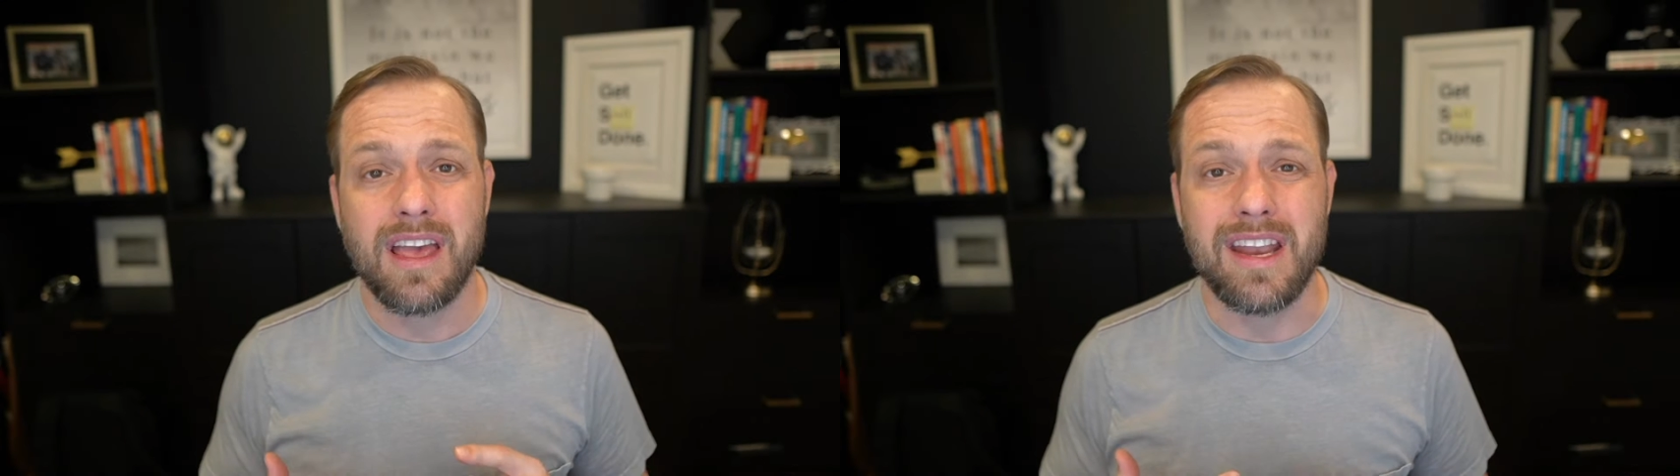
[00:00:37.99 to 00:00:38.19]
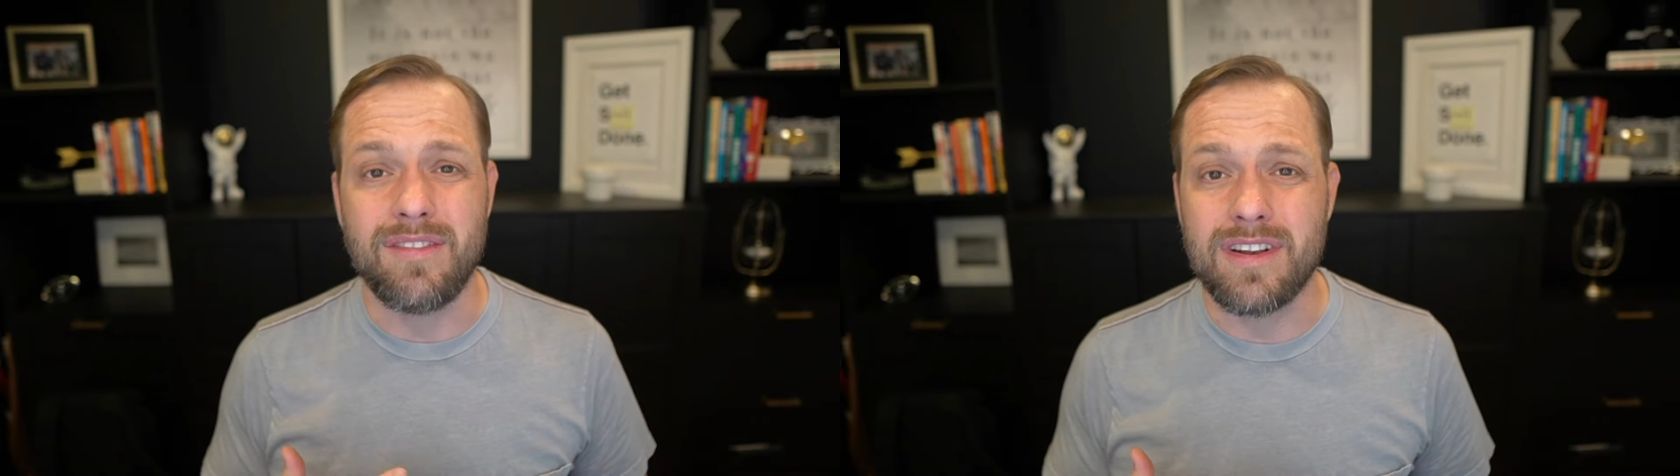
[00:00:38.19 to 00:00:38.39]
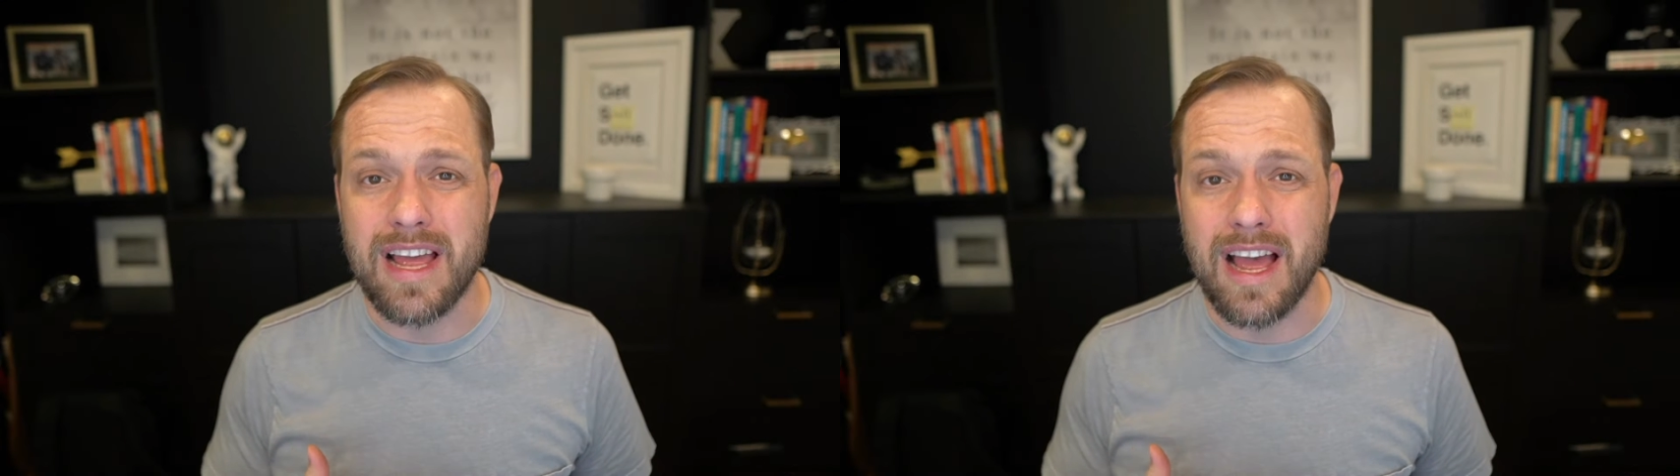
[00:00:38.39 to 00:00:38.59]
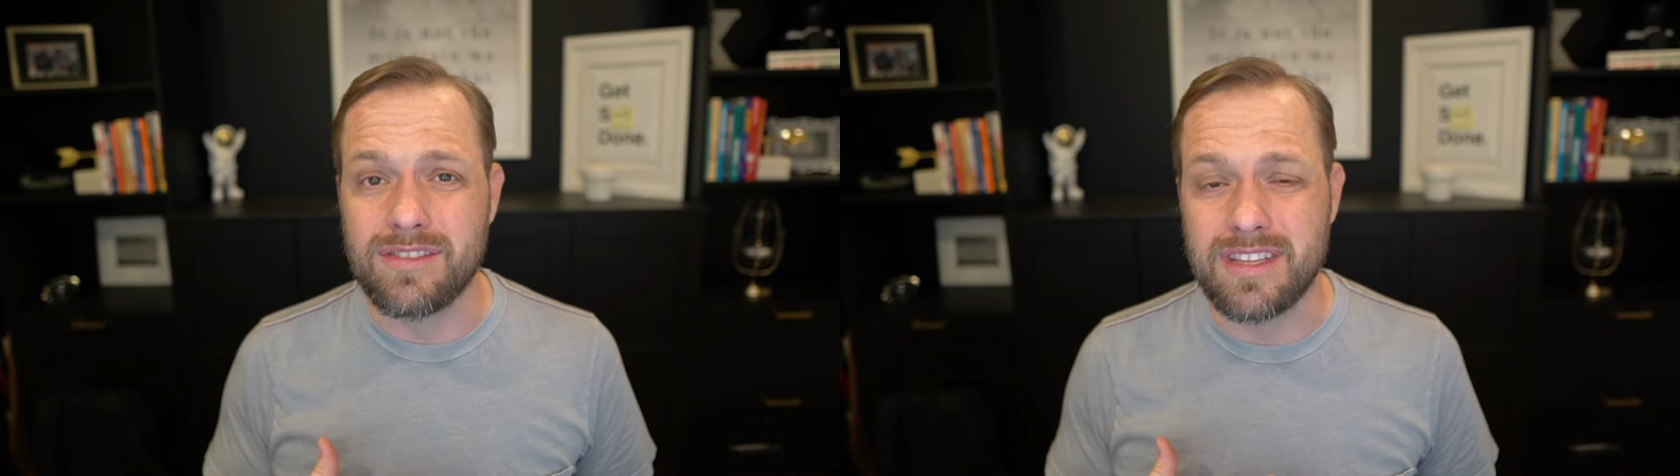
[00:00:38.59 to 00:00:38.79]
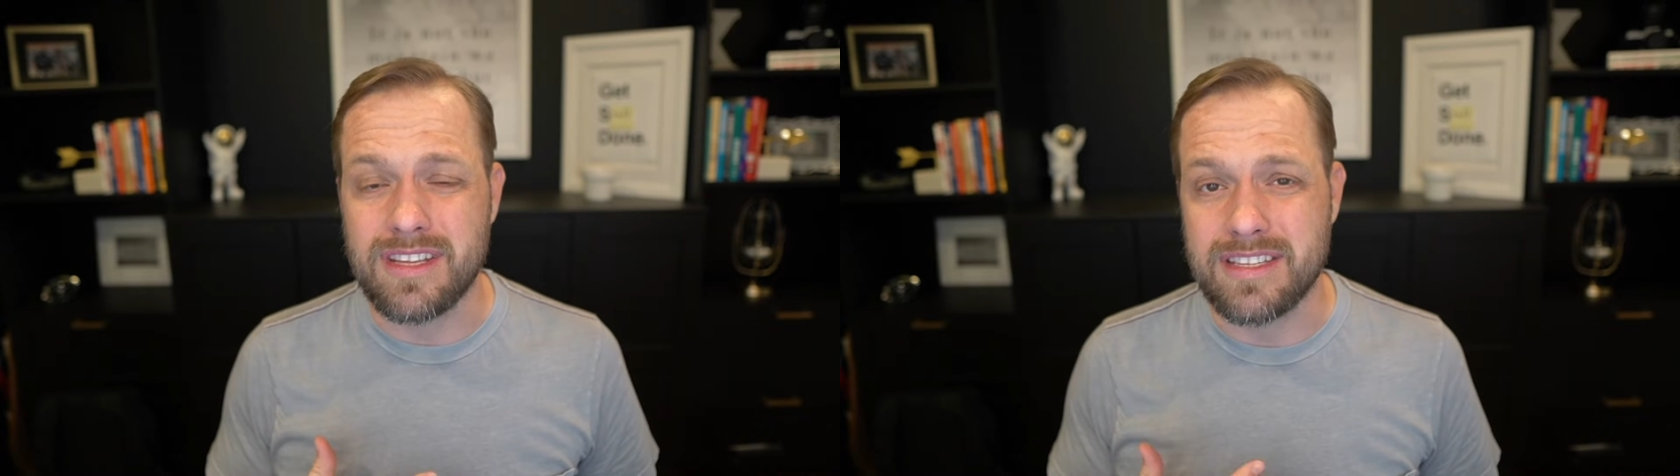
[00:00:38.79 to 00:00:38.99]
and even down
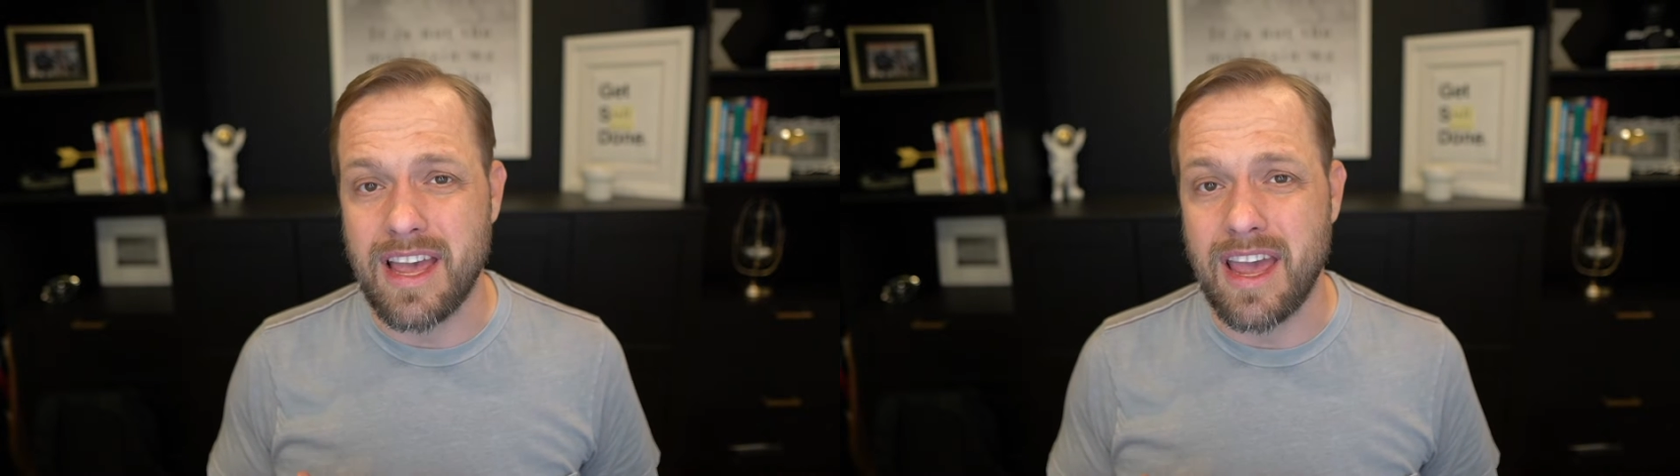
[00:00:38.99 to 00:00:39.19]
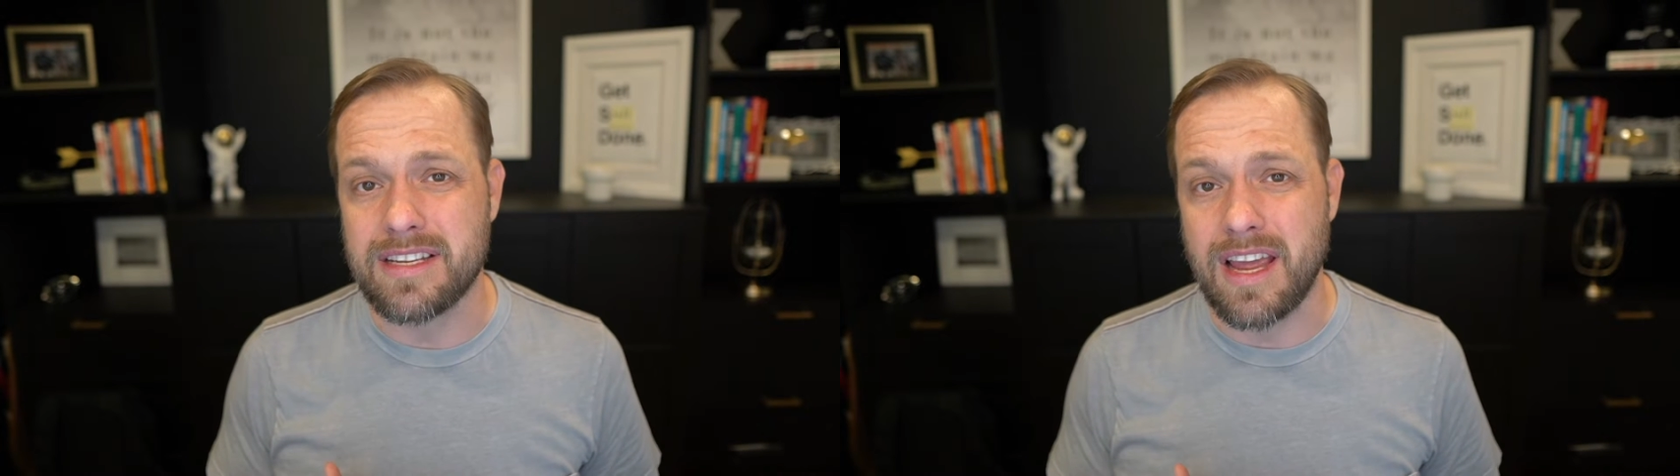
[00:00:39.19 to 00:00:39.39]
to the exact